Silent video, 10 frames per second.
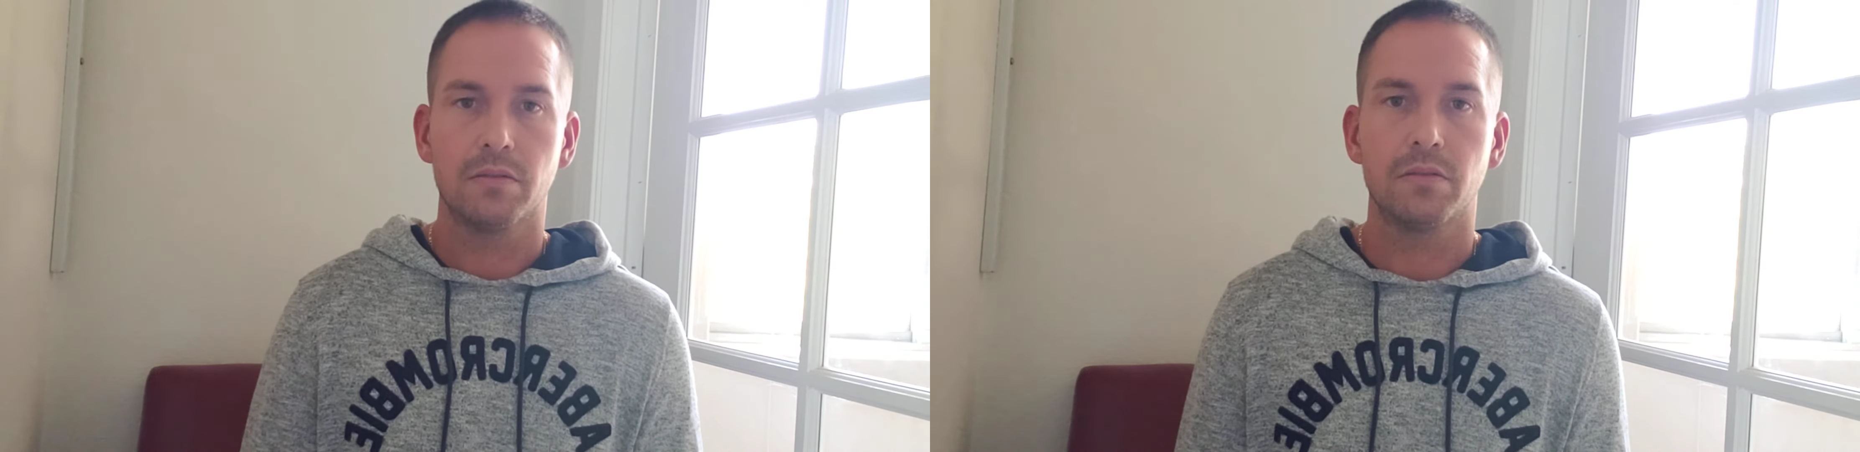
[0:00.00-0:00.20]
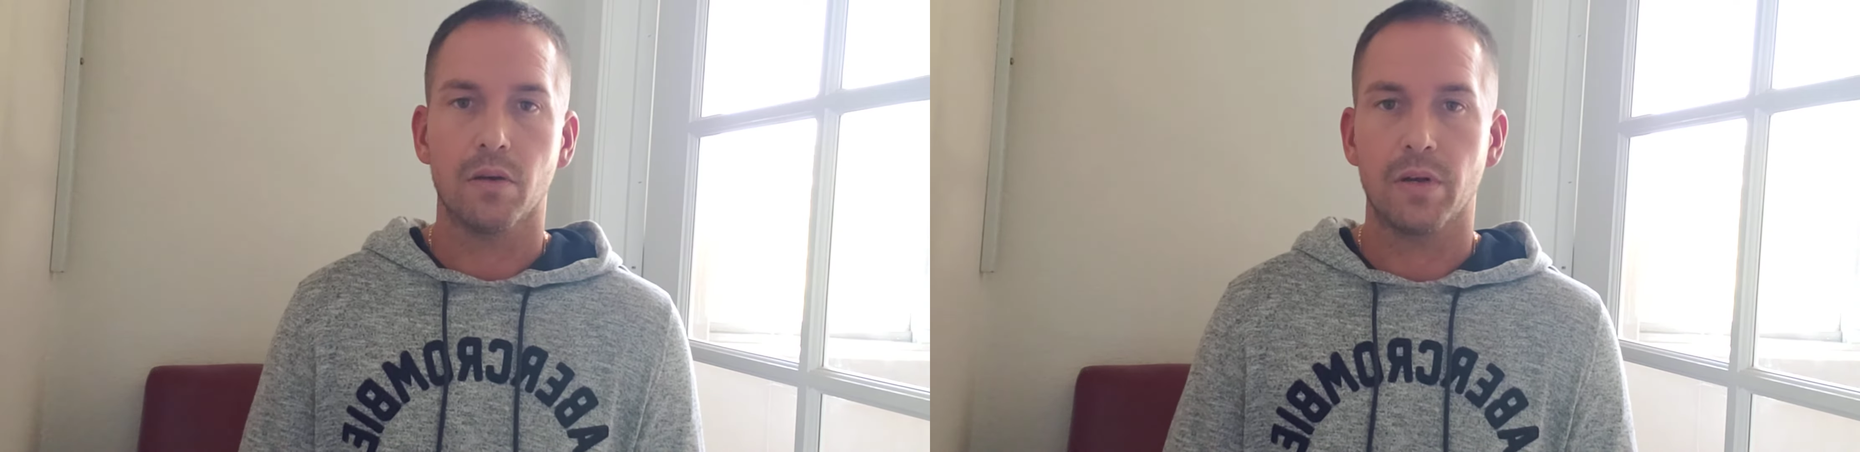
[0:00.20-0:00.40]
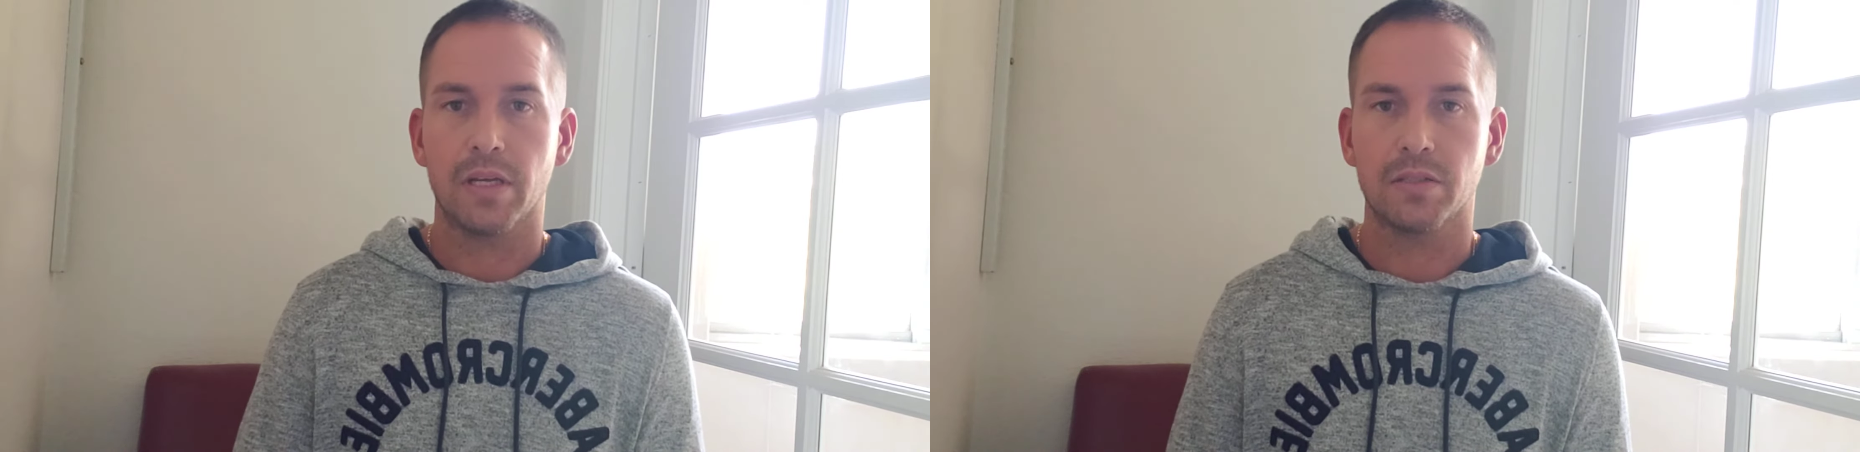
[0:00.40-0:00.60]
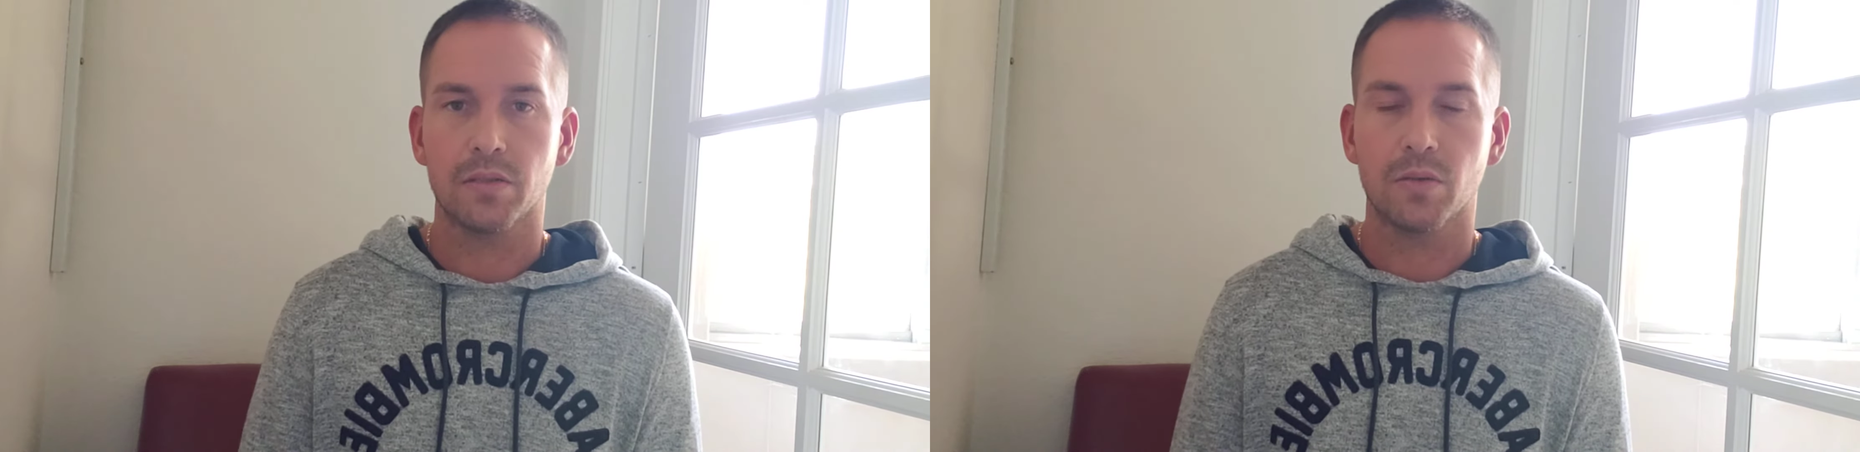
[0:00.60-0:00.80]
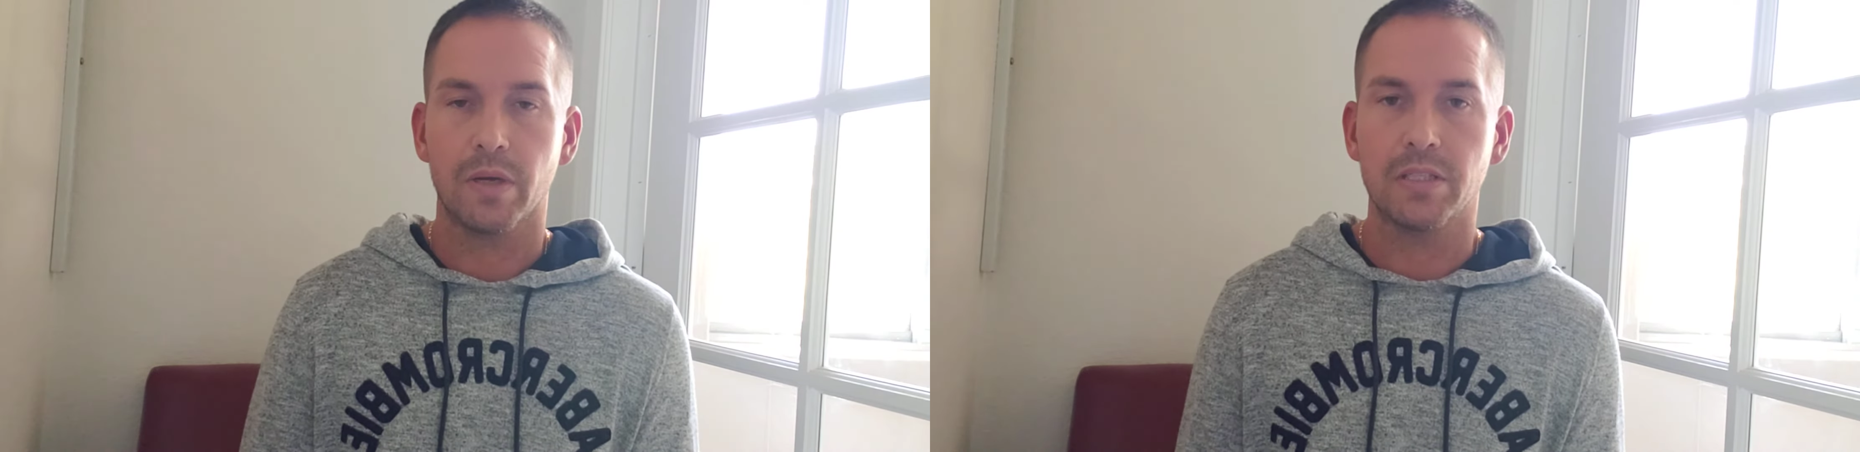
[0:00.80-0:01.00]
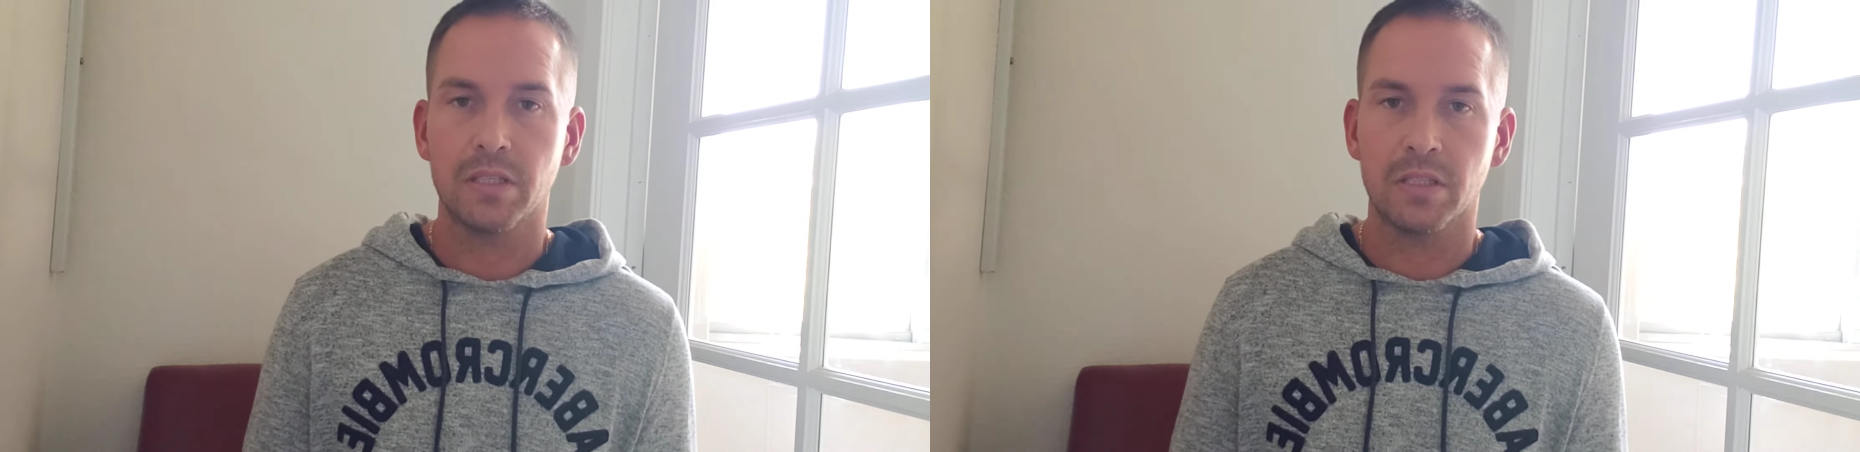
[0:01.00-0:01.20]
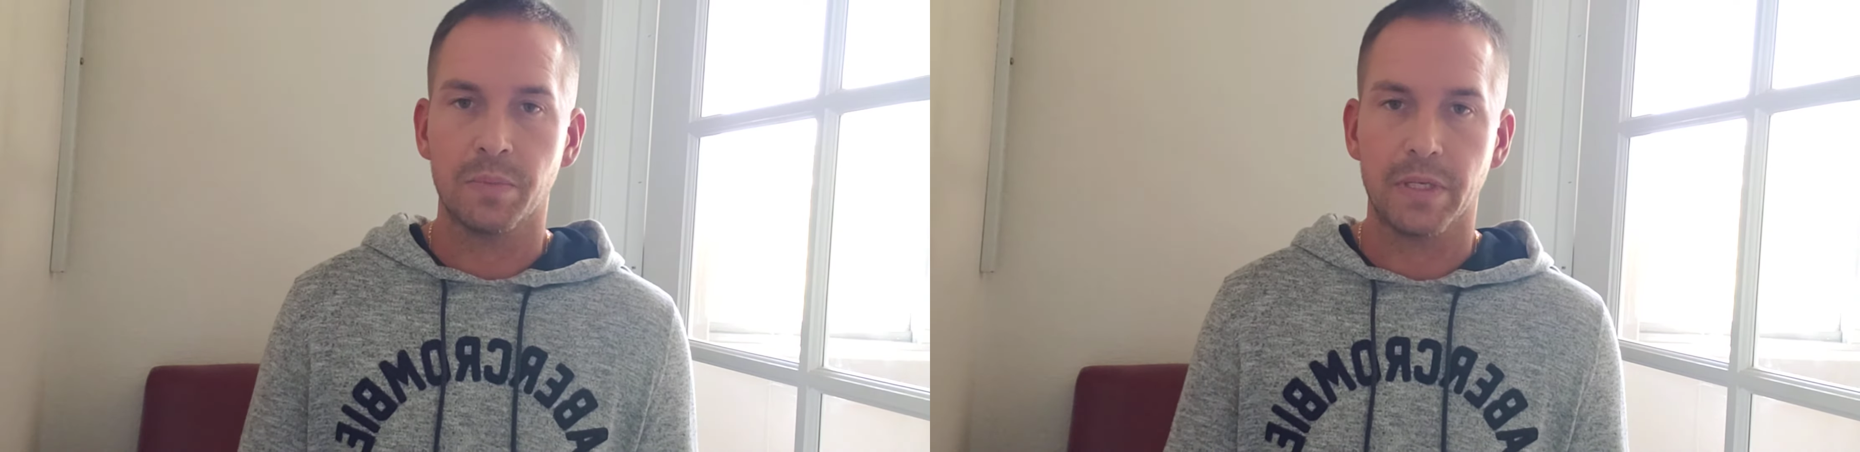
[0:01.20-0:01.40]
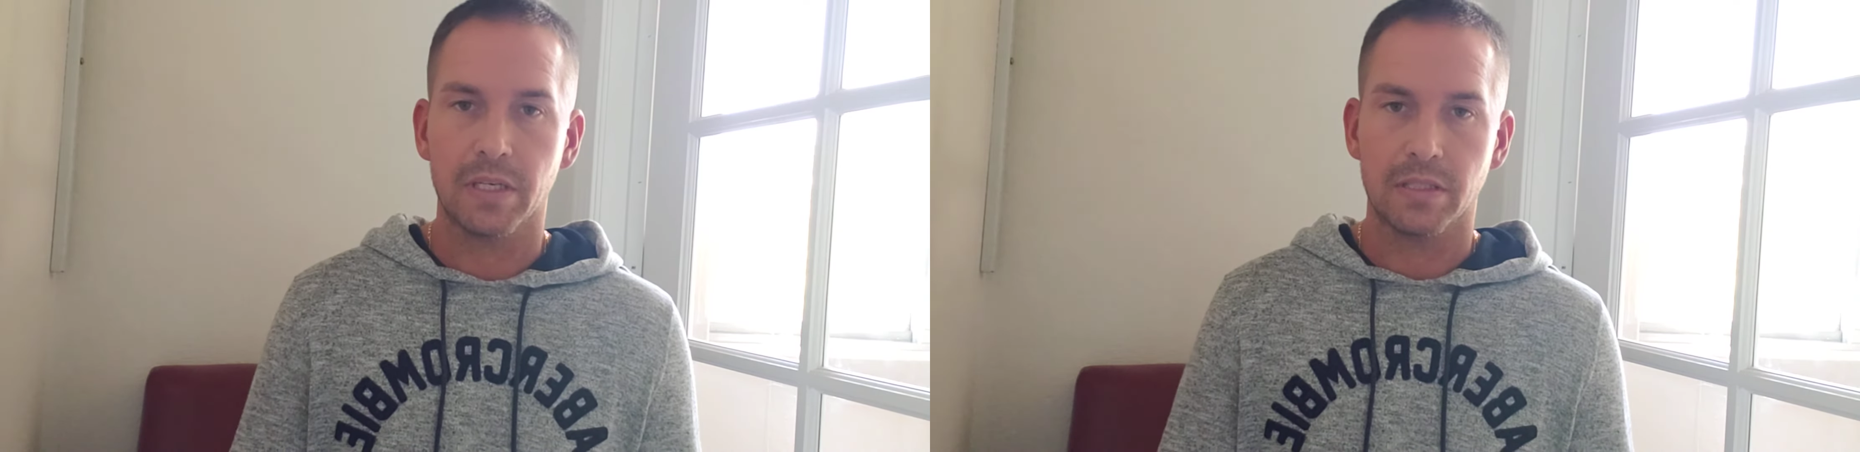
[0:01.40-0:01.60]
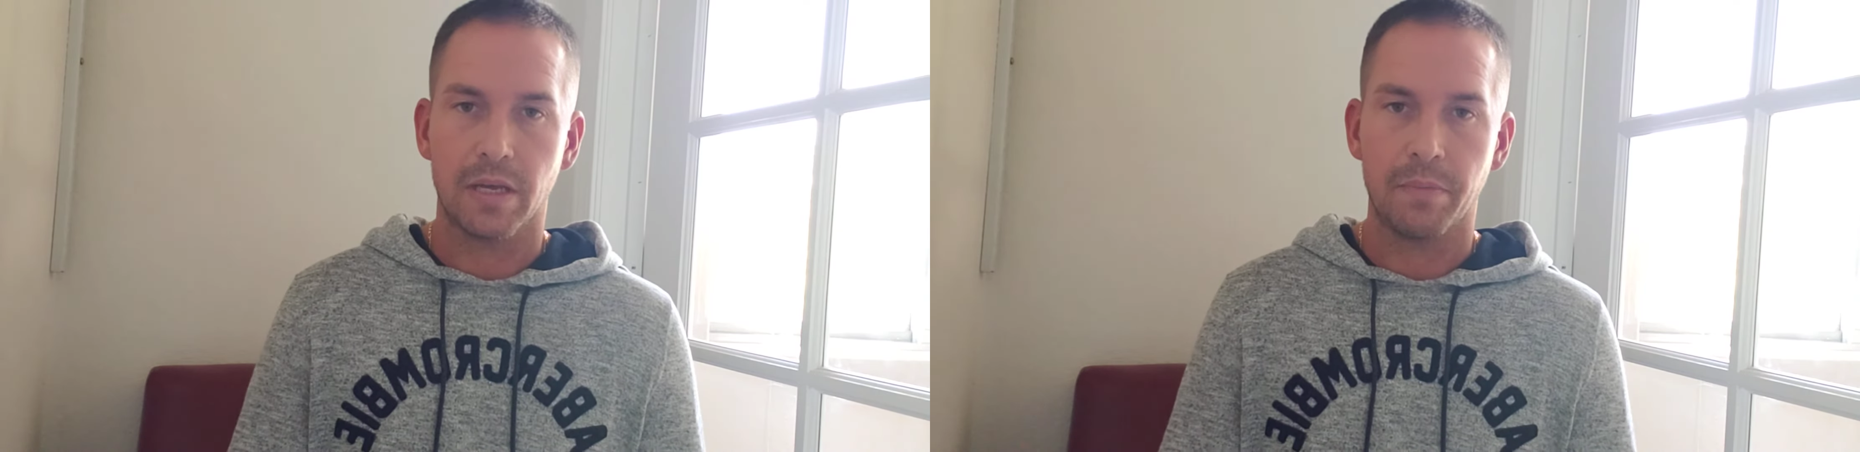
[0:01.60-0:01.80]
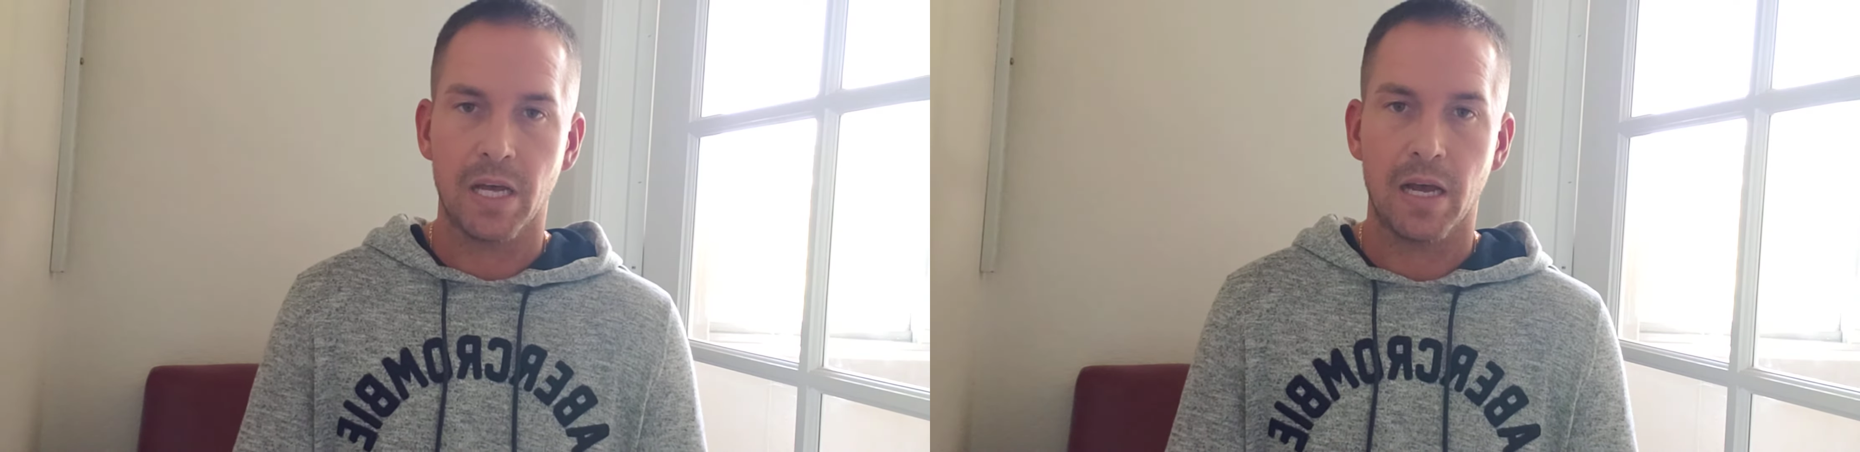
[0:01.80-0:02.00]
don't ask those questions because
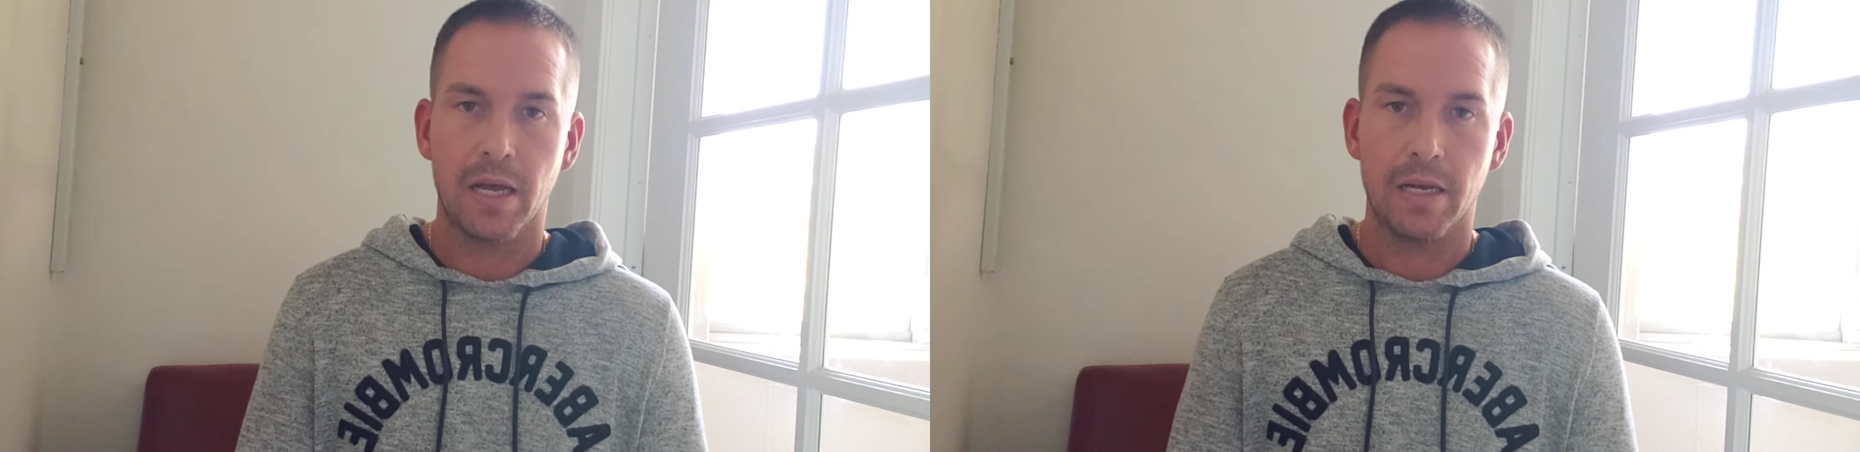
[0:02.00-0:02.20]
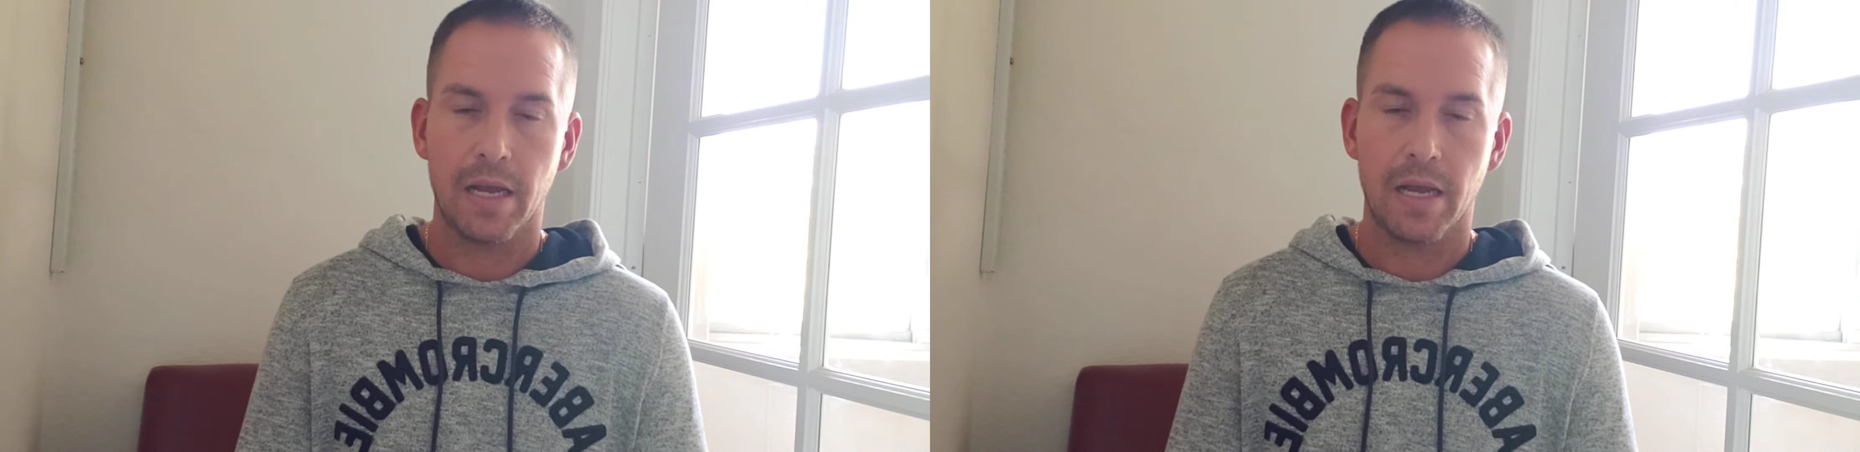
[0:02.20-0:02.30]
I'm not